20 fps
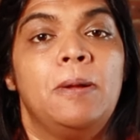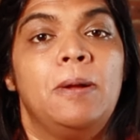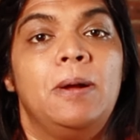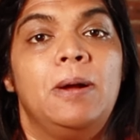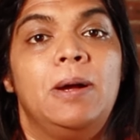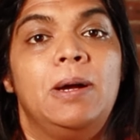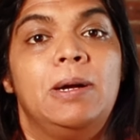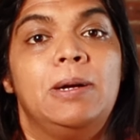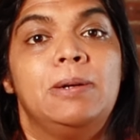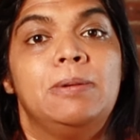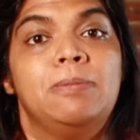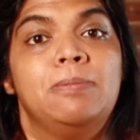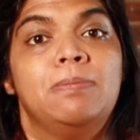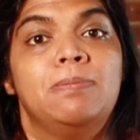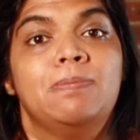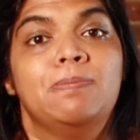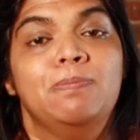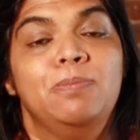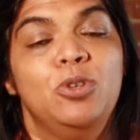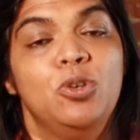
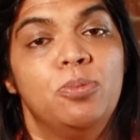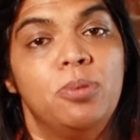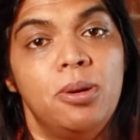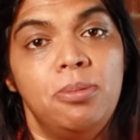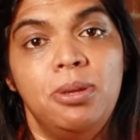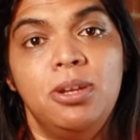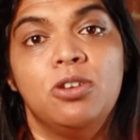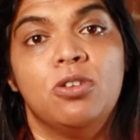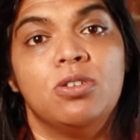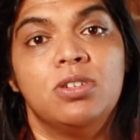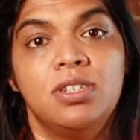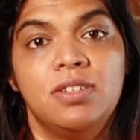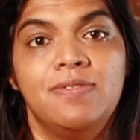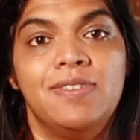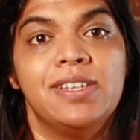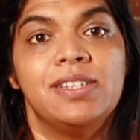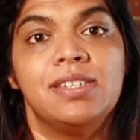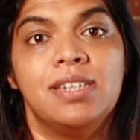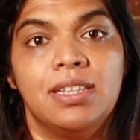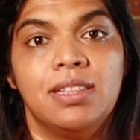you're probably not
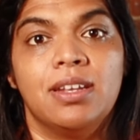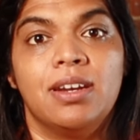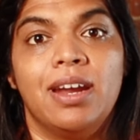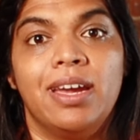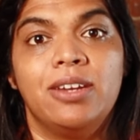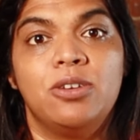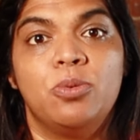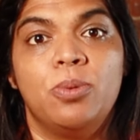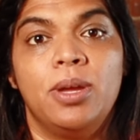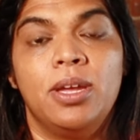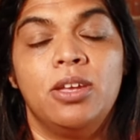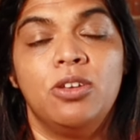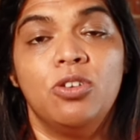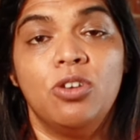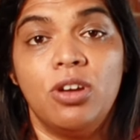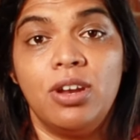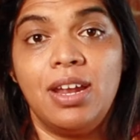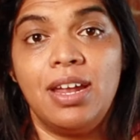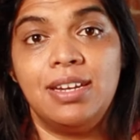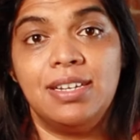investing the right way. You
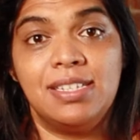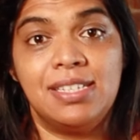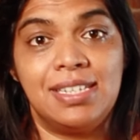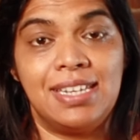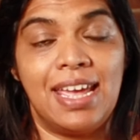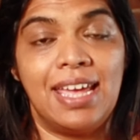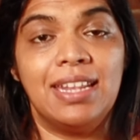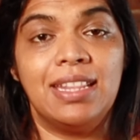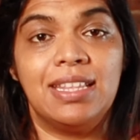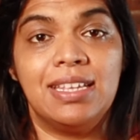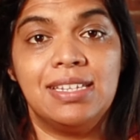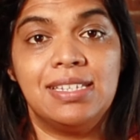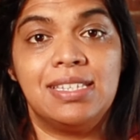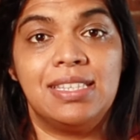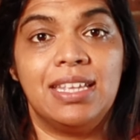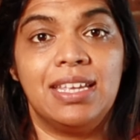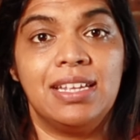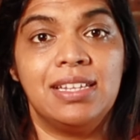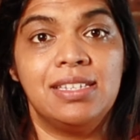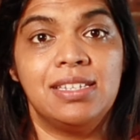got to understand these
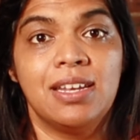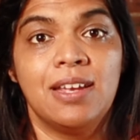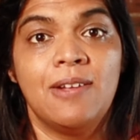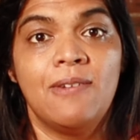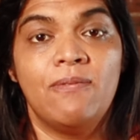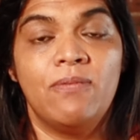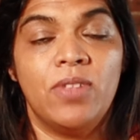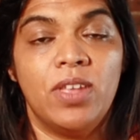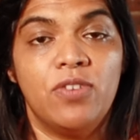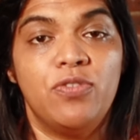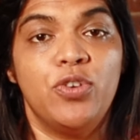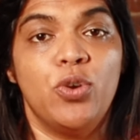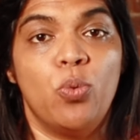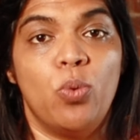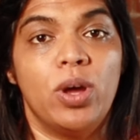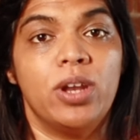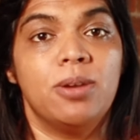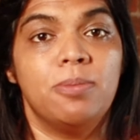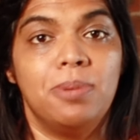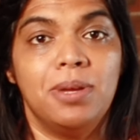things if you
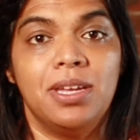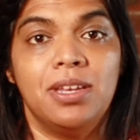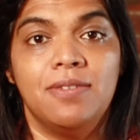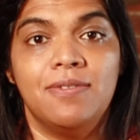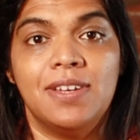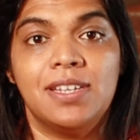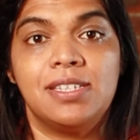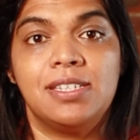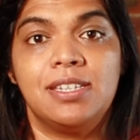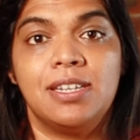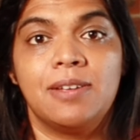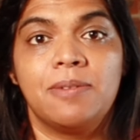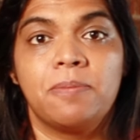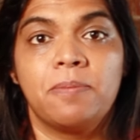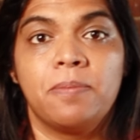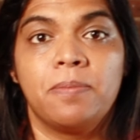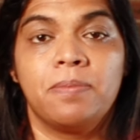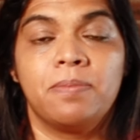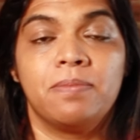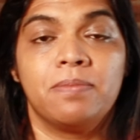want to be investing.
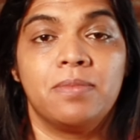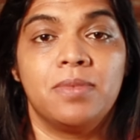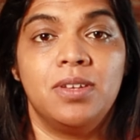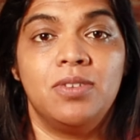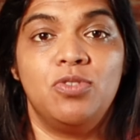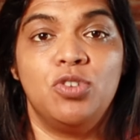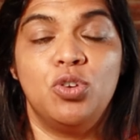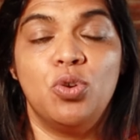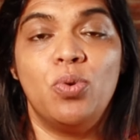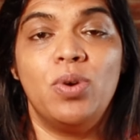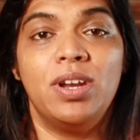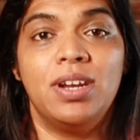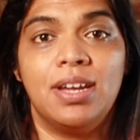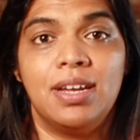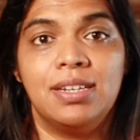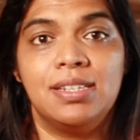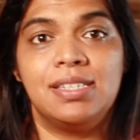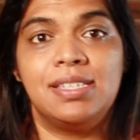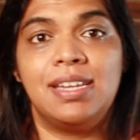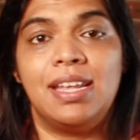If you don't want to
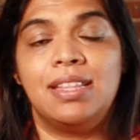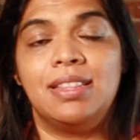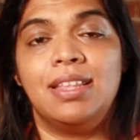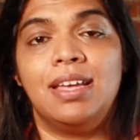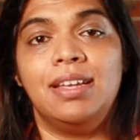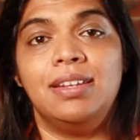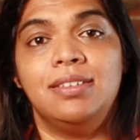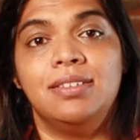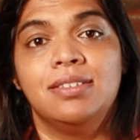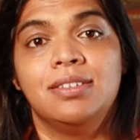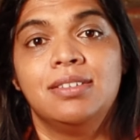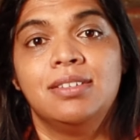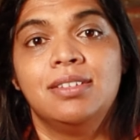understand that,